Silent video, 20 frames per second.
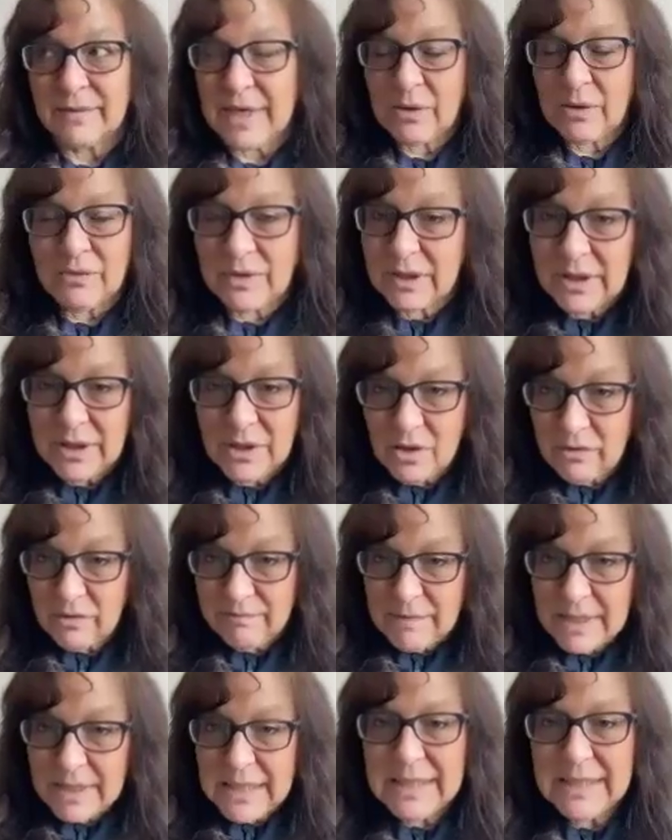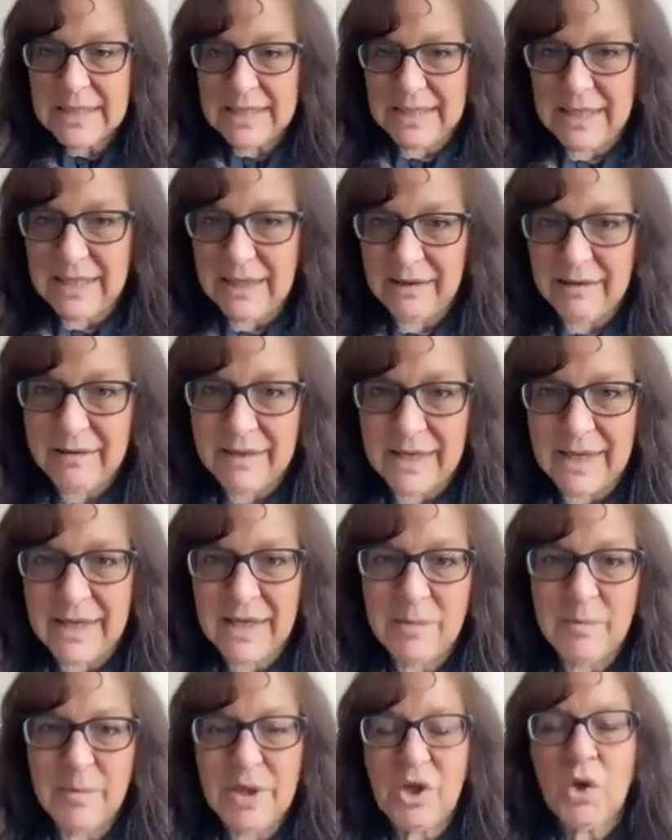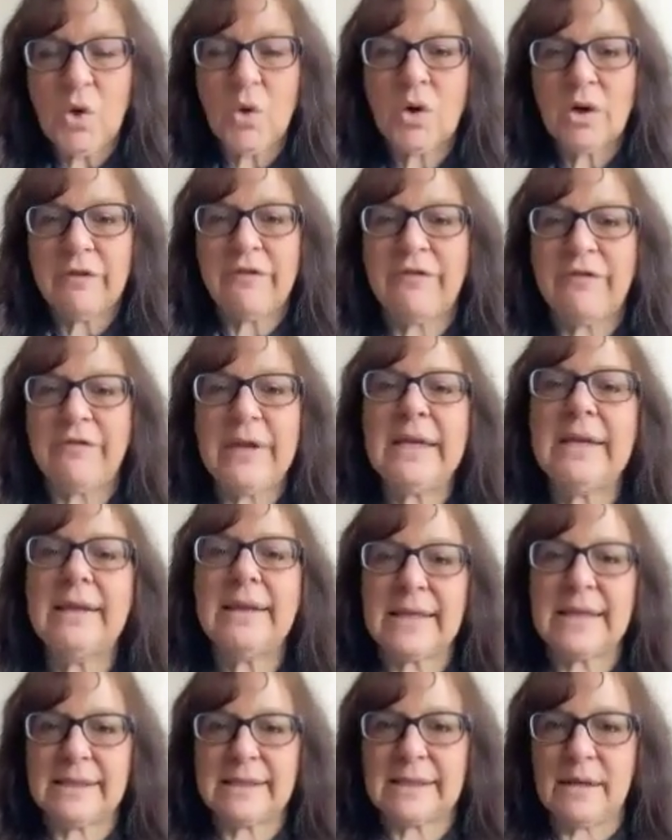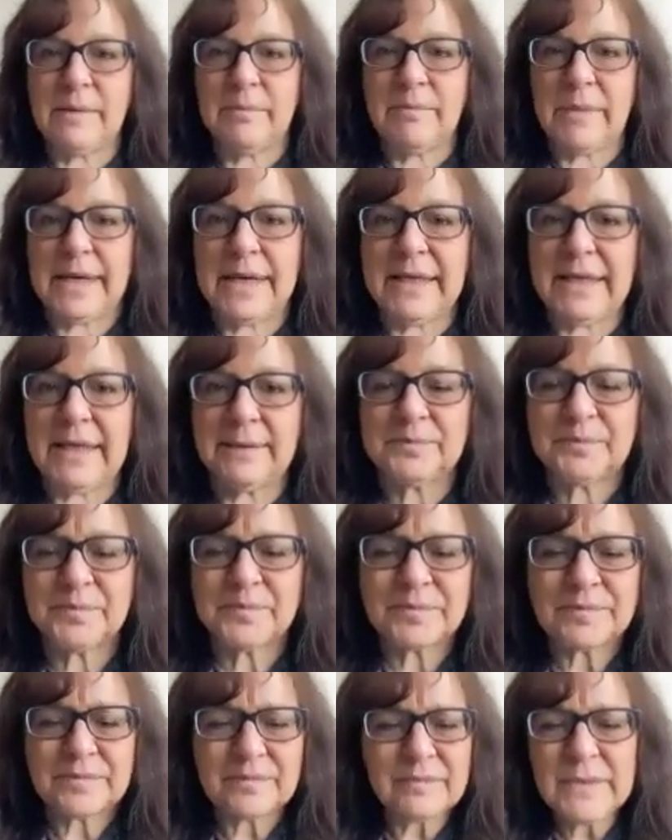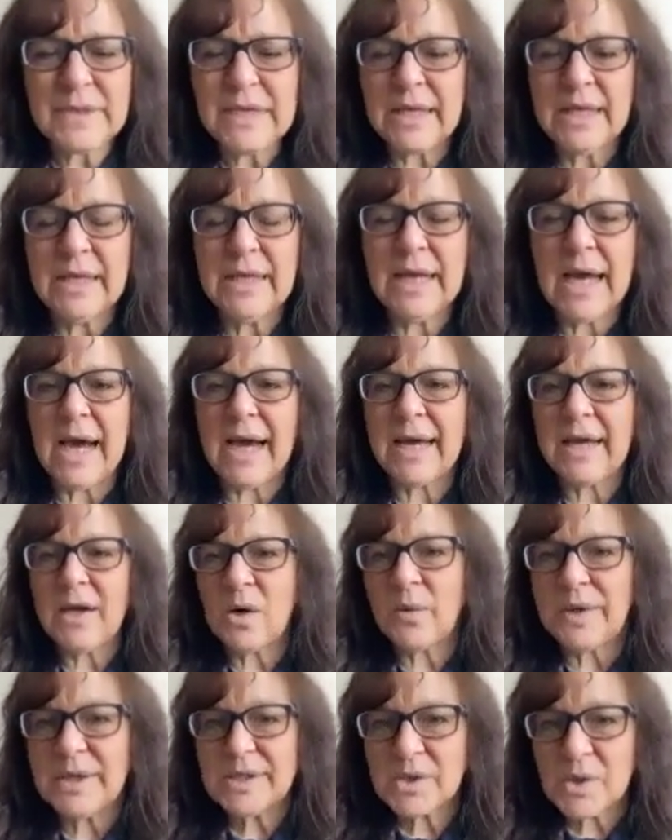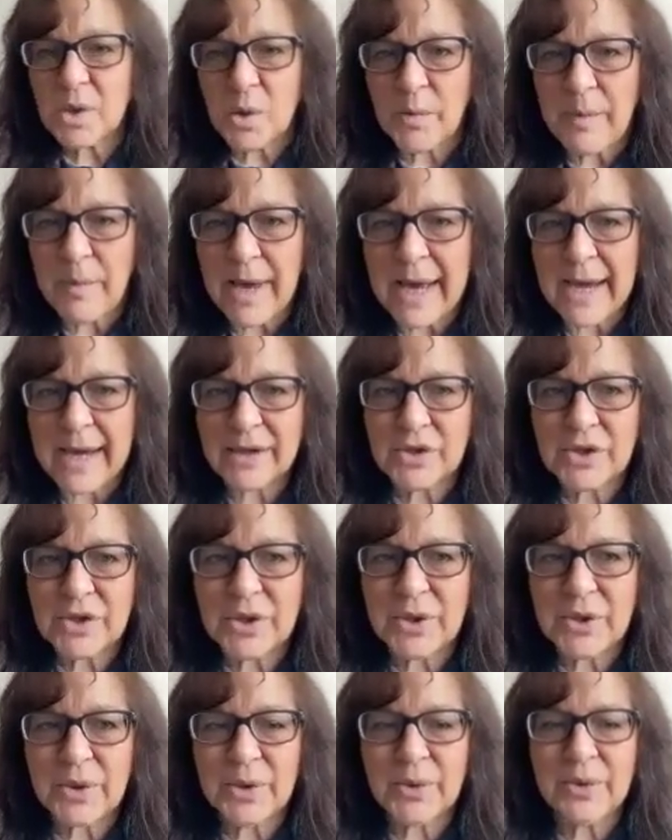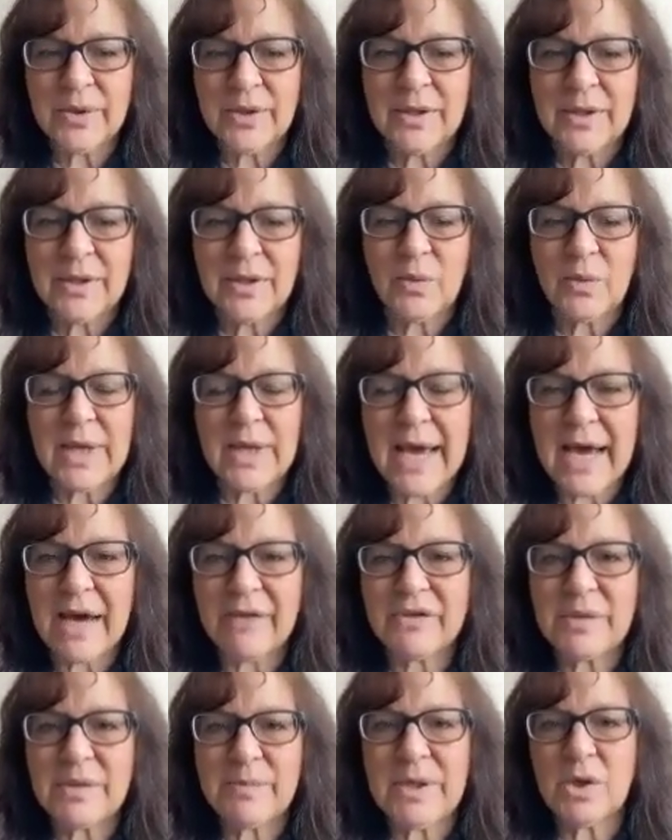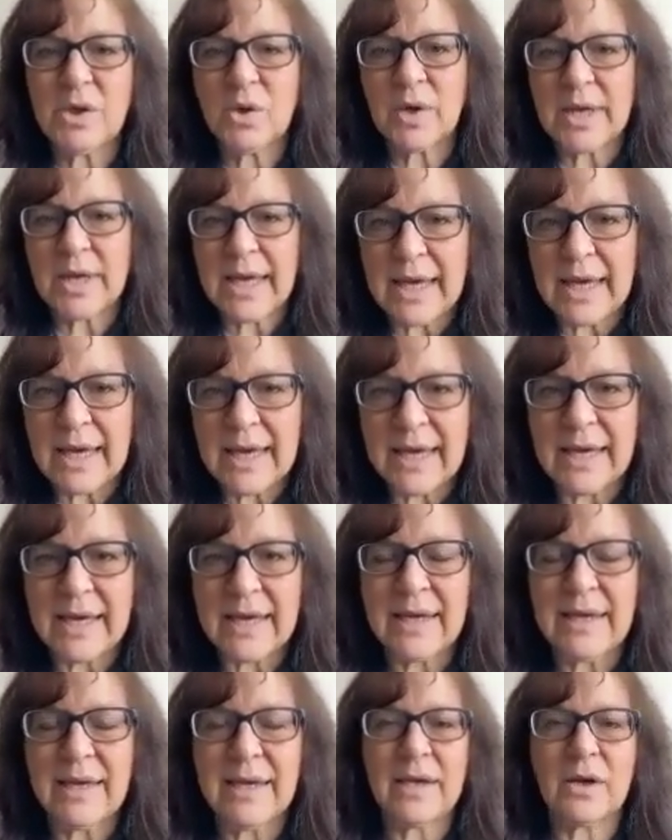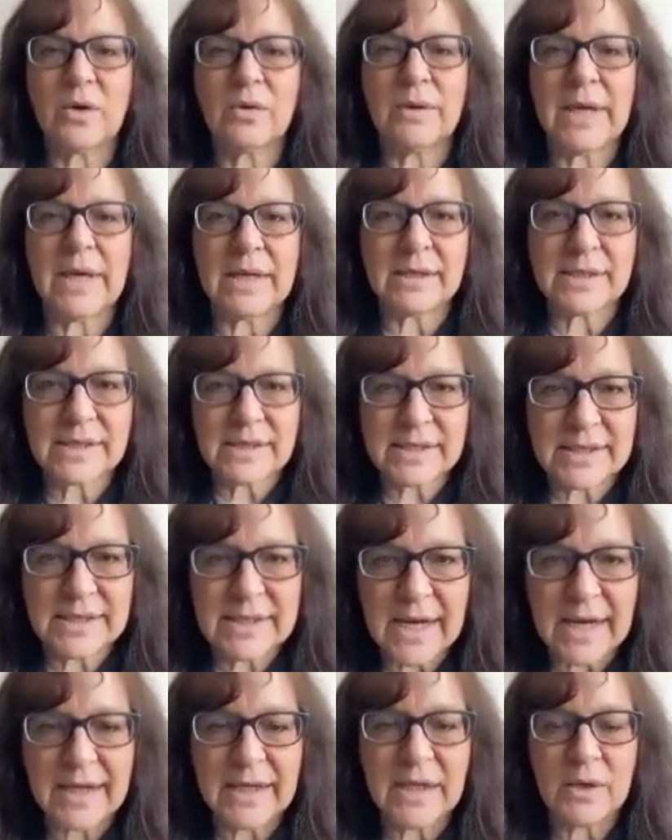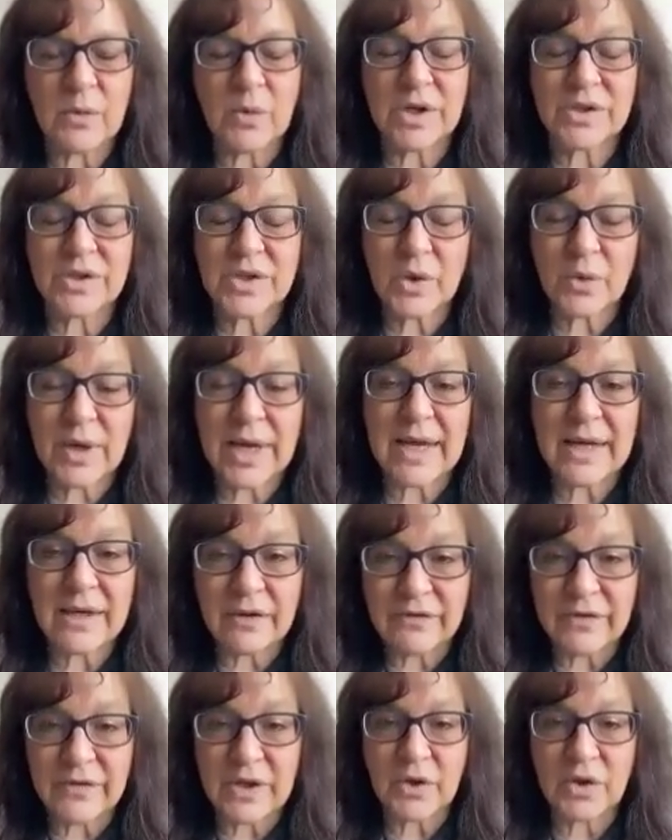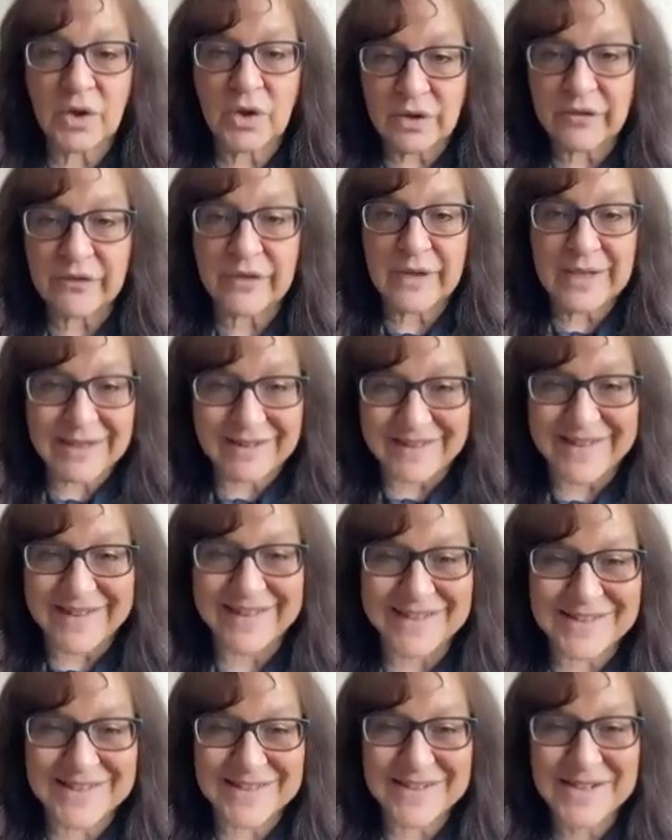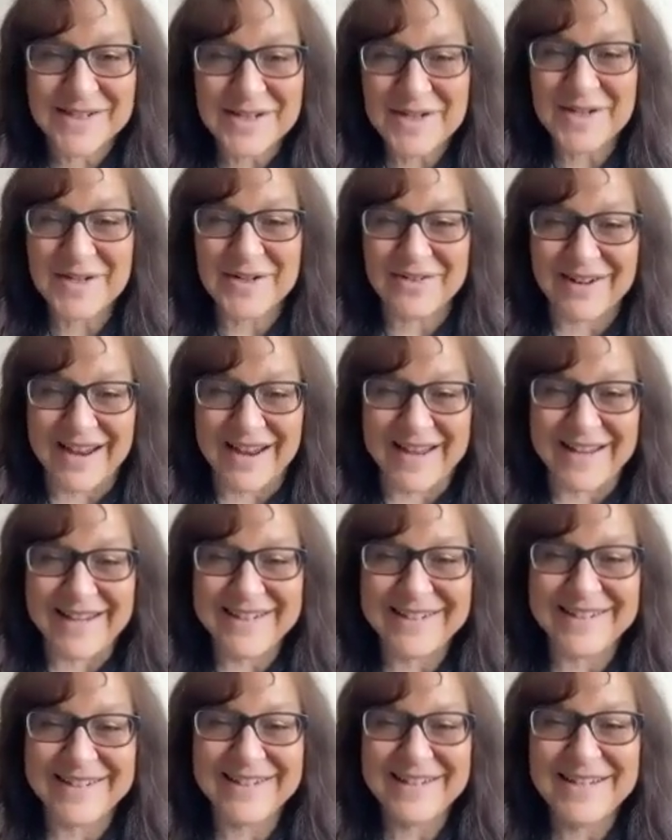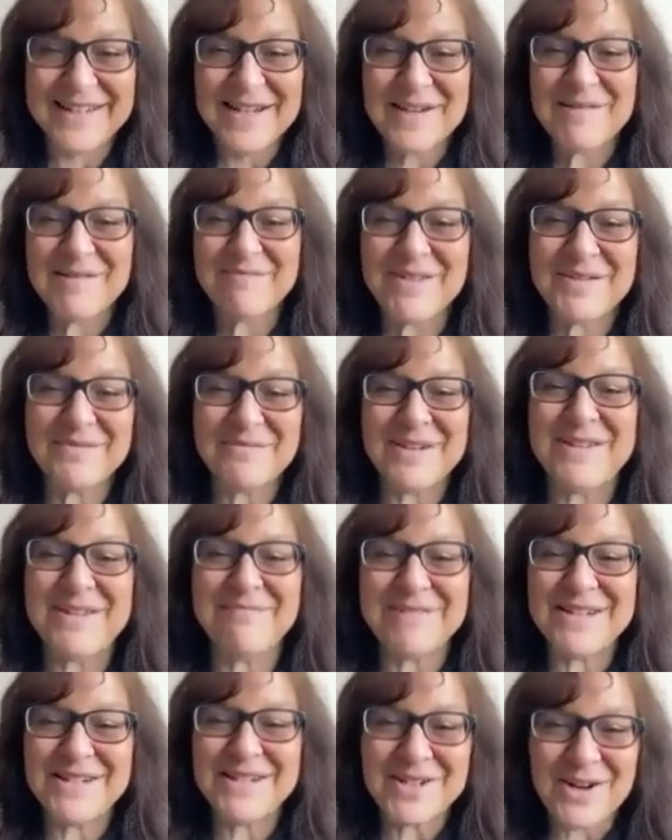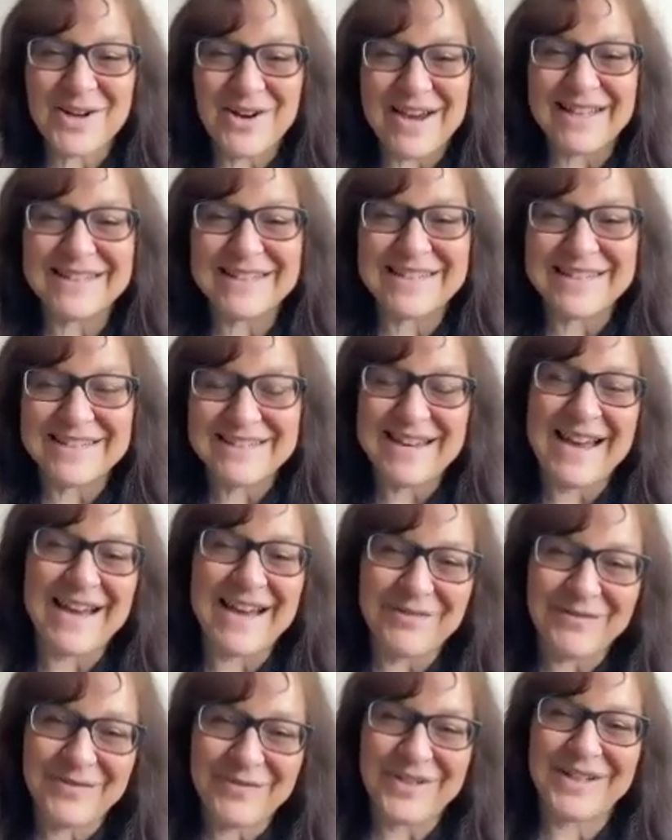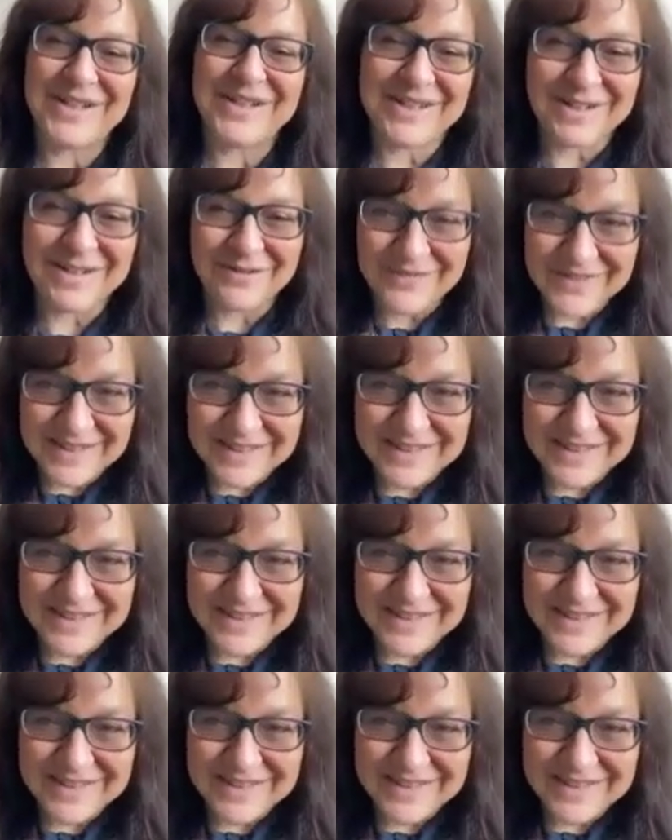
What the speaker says: that really don't mean anything, but you're feeling somebody. And I always go back to, we have to be okay and create a society where it's okay to feel your feelings, right? But we've been taught to not feel our